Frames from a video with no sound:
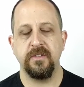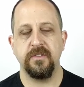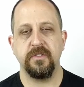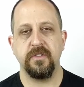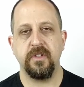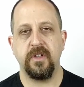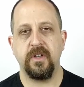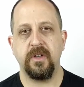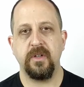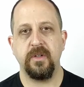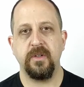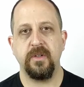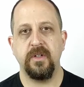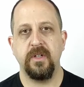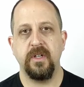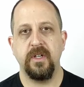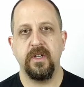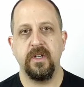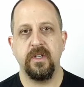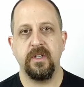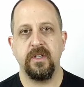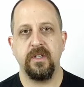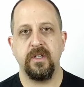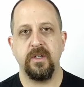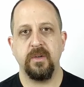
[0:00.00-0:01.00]
So,
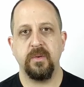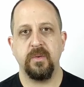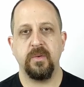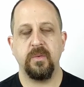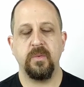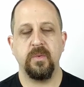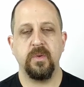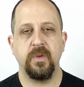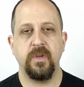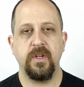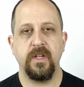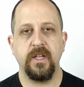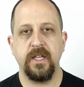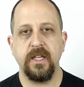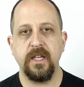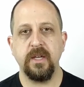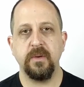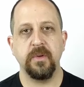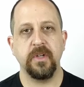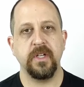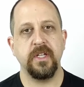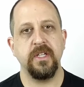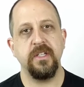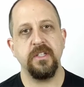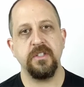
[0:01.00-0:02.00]

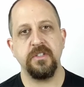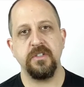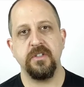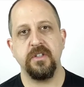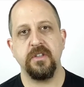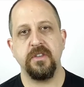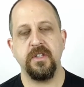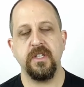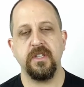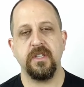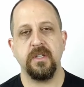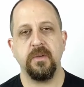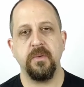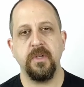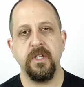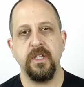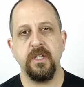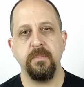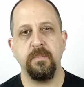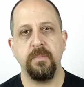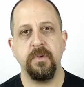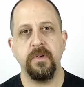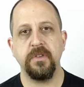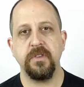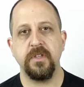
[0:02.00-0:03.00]
we're conditioned to think that we
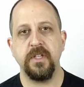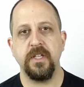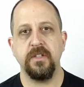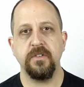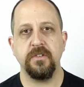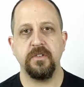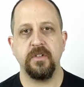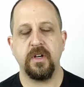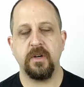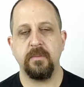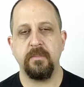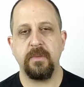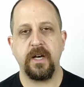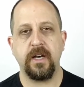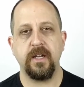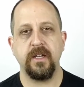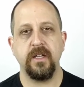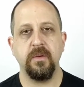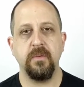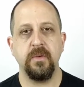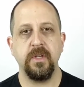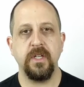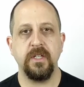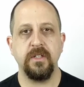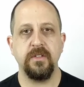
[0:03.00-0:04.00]
need to put things in our
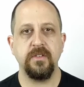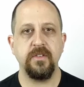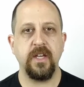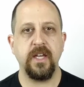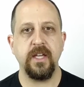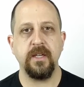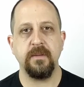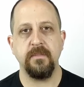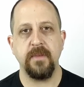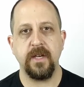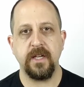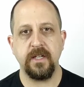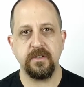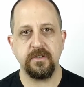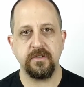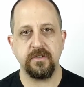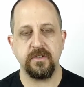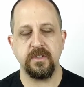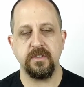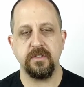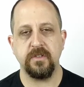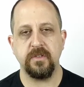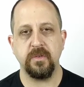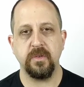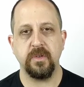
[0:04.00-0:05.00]
body, we need to take
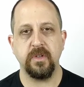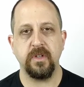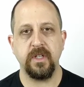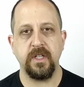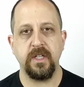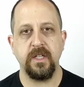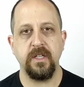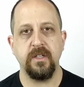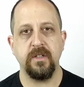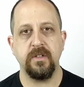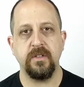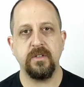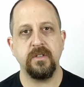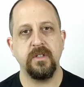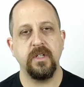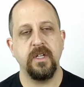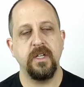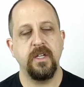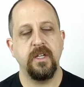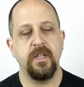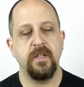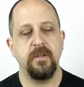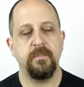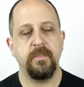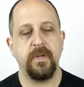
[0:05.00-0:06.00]
medicines in order to heal,
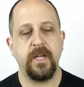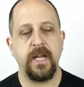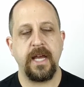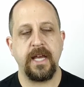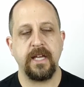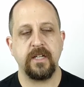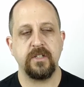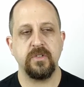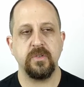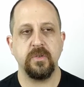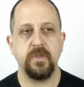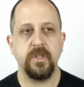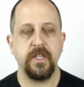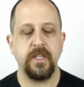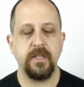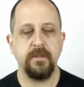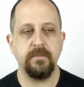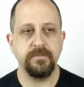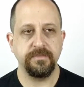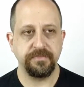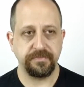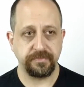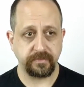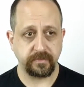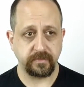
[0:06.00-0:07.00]
but
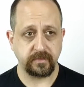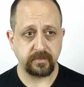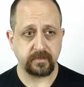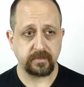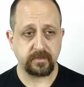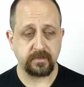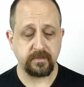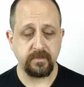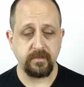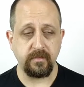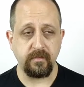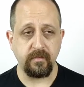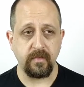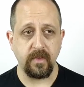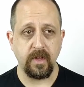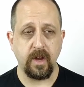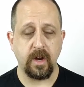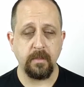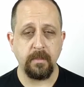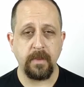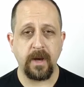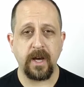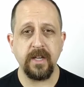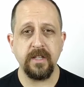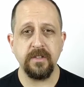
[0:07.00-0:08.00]
actually
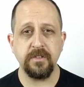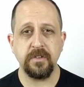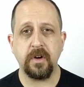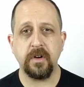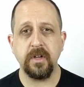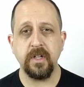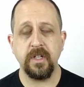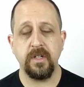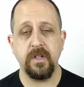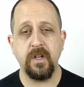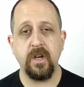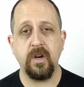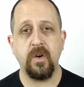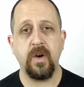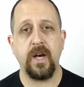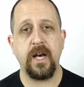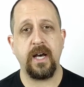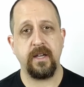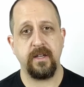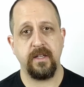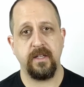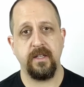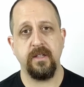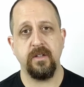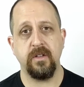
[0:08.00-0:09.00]
our bodies already know
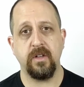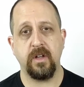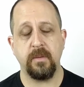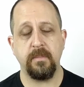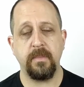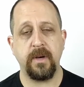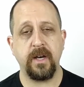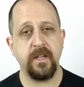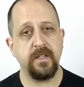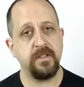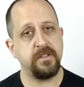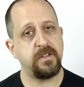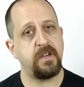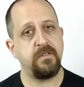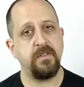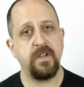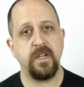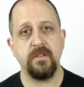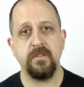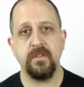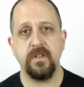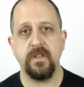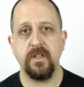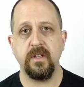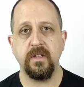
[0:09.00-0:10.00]
how to heal. Our bodies have
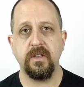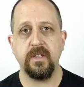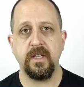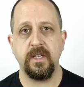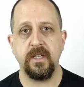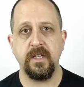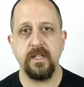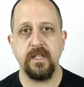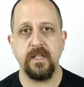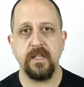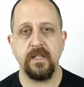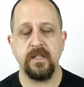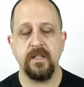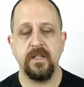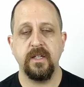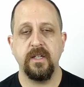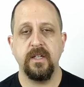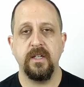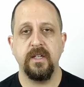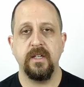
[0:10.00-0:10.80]
everything they need